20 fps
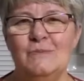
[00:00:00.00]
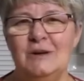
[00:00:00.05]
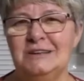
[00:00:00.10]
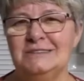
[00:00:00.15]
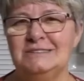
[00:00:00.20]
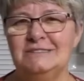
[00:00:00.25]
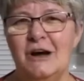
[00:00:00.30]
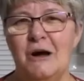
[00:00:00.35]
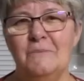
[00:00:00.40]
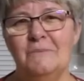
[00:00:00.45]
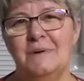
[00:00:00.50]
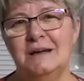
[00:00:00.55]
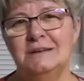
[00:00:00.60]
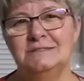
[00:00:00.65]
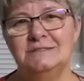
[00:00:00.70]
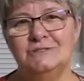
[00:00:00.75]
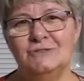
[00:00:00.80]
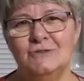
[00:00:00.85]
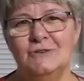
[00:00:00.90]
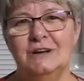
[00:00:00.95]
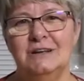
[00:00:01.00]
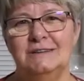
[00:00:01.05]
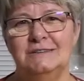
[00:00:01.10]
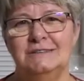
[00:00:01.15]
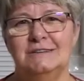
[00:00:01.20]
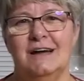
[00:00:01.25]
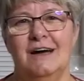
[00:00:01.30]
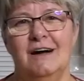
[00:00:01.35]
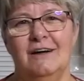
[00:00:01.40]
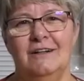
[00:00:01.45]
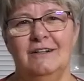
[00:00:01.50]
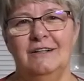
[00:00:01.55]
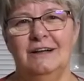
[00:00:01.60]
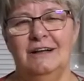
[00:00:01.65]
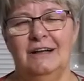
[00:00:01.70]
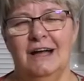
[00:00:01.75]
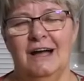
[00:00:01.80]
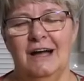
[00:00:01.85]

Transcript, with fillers: but it's not my story to tell,